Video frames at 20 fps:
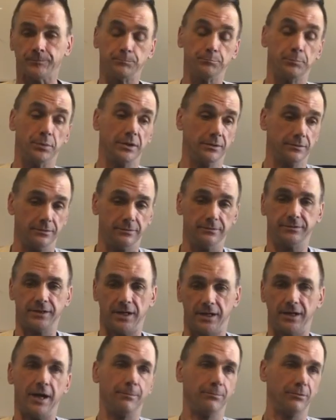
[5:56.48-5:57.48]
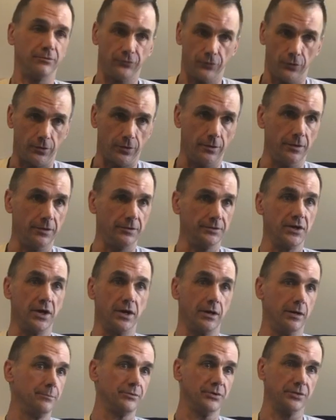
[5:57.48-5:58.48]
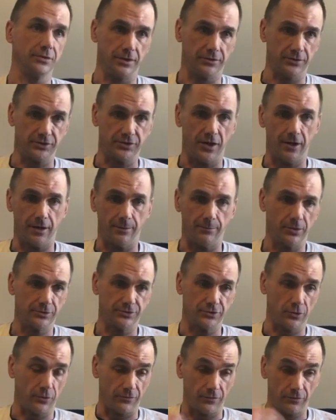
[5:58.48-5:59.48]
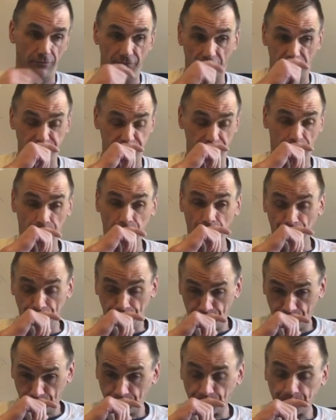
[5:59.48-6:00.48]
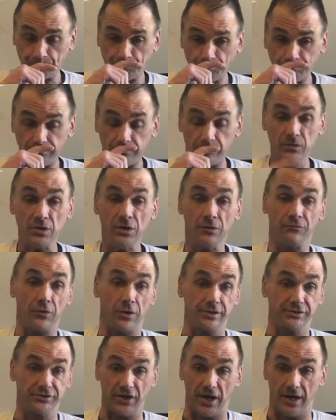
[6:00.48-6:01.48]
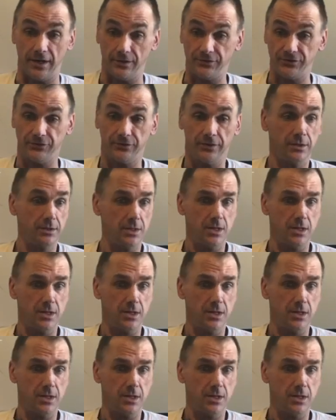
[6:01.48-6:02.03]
But that happened four other times. Another time I was over a friend's house.